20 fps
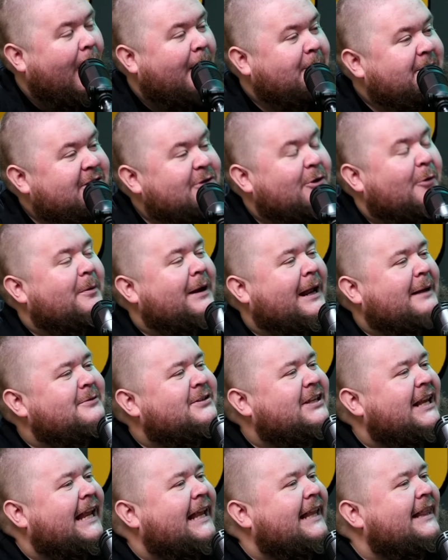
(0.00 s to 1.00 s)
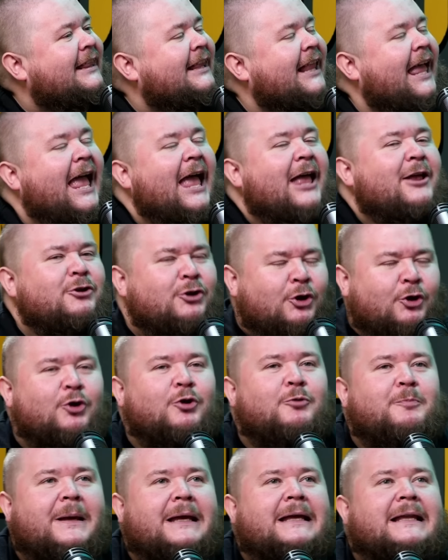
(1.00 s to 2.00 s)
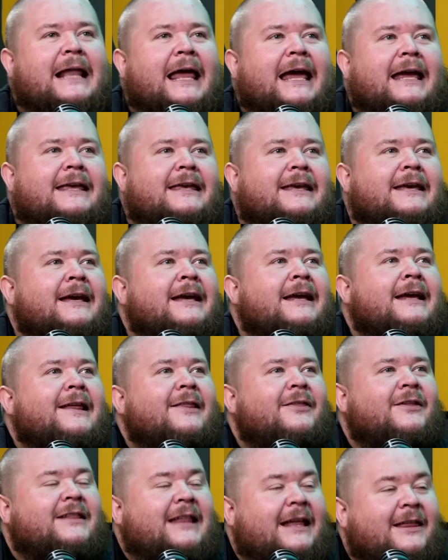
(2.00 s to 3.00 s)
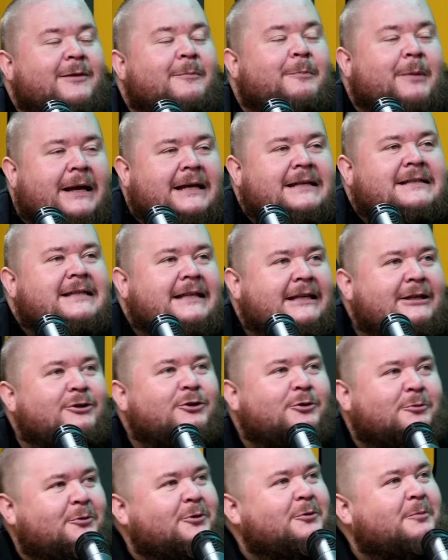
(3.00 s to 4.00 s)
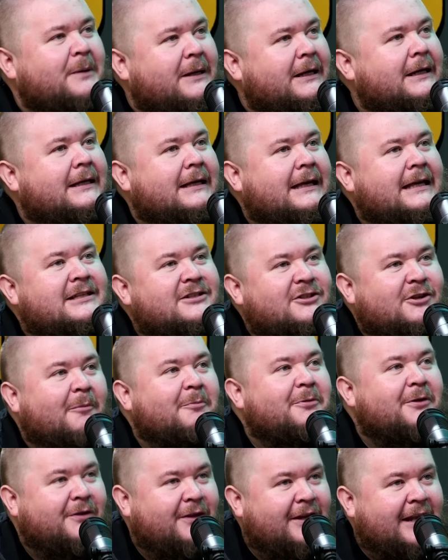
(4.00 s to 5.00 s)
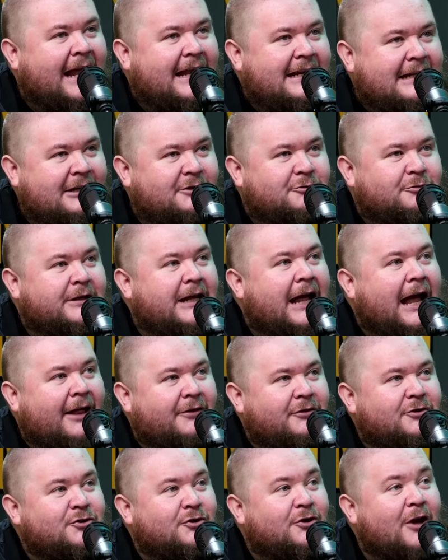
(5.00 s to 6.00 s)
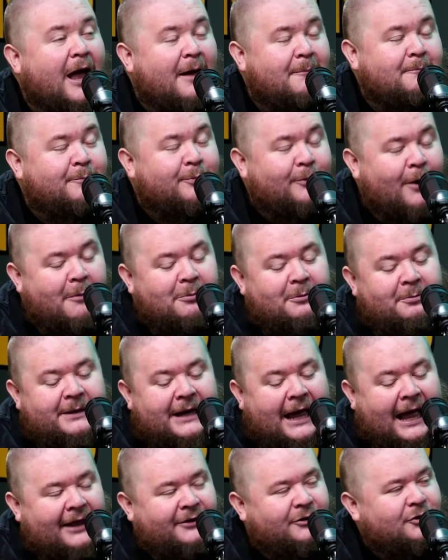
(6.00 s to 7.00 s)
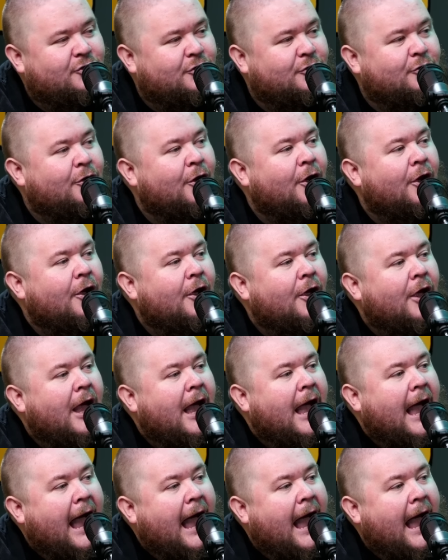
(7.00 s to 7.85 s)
I'm no, but I'm saying you being like the, the best thing you would make is something that I literally handed you and probably oh, handed you. Oh, that's what it is.